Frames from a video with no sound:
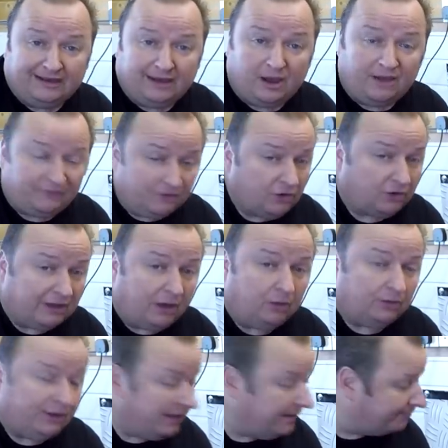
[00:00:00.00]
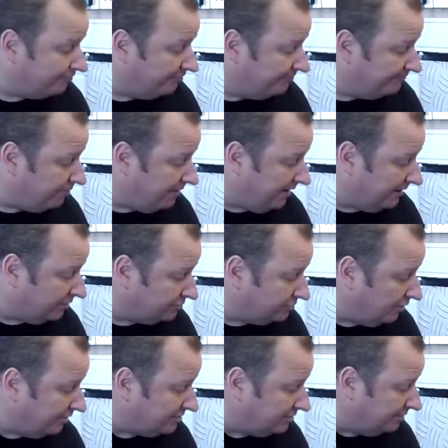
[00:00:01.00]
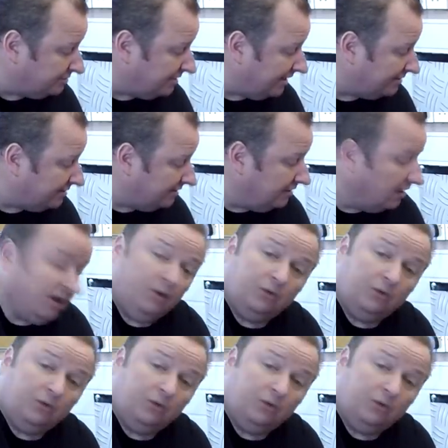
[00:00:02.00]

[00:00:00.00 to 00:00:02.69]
Now I haven't got gold heat-proof paint, because 9 times out of 10,